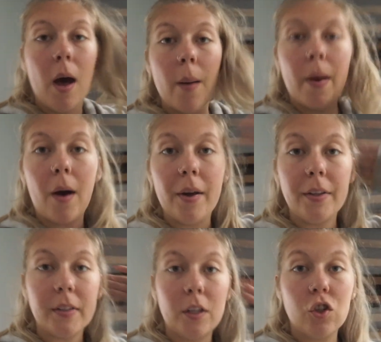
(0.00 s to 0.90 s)
about
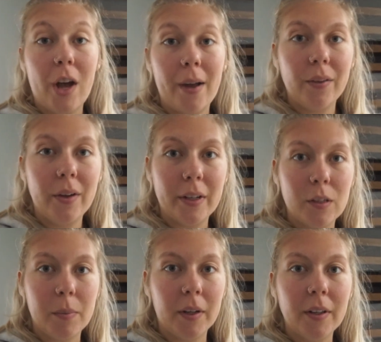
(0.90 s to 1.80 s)
his like childhood
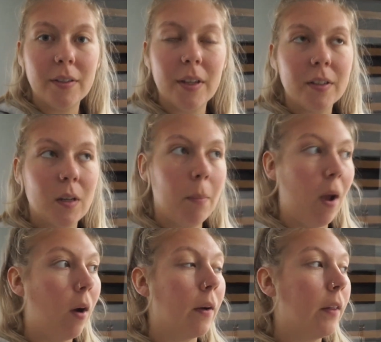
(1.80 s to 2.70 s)
experiences, and
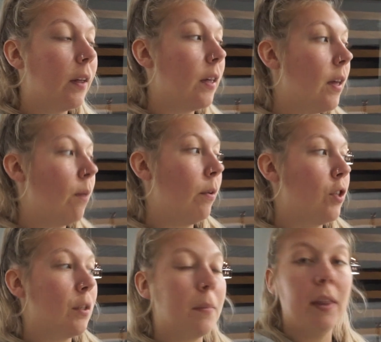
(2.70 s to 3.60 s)
apparently he would
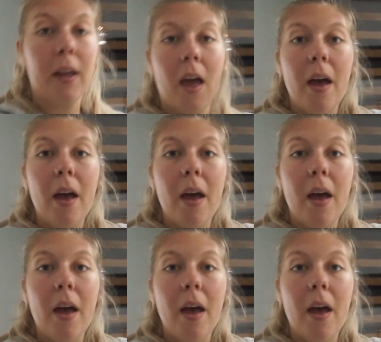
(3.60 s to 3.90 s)
just be like